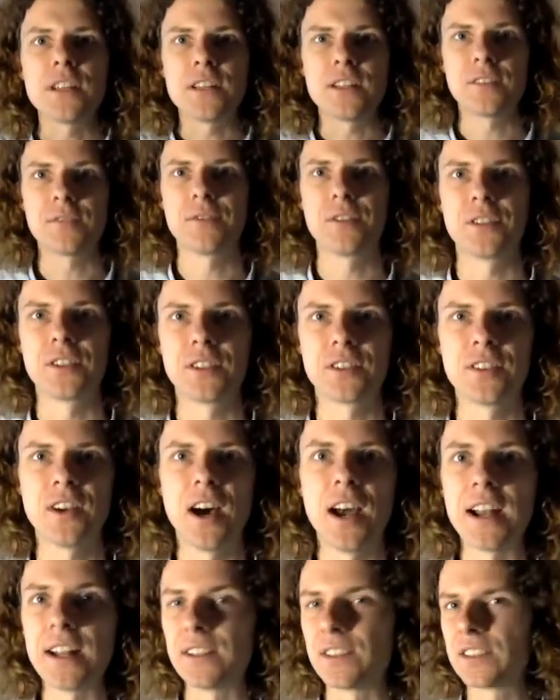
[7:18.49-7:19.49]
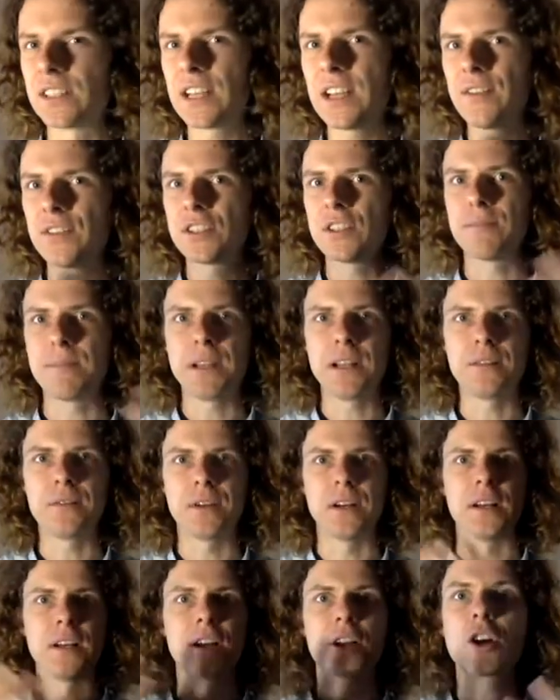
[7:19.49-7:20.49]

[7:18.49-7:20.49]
in different societies to give us a bit of a